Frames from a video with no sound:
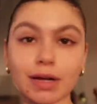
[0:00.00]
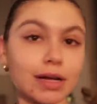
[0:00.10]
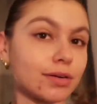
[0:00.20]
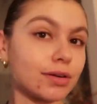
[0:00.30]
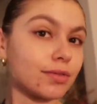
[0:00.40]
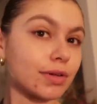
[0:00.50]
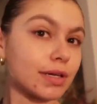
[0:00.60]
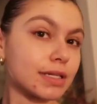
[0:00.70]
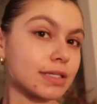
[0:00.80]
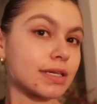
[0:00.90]
I don't know if you
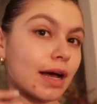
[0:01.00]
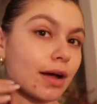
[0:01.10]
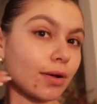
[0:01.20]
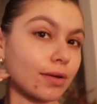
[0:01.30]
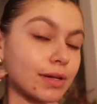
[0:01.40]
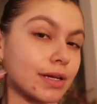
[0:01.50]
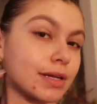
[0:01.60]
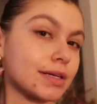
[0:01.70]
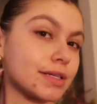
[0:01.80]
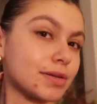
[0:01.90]
can tell.
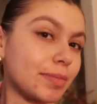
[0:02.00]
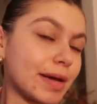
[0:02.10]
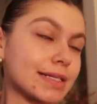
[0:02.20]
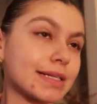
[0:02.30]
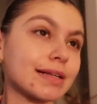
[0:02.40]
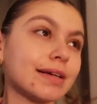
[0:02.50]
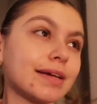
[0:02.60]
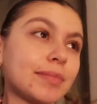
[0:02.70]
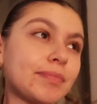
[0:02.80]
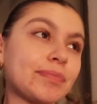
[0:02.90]
So
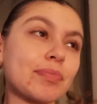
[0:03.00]
basically,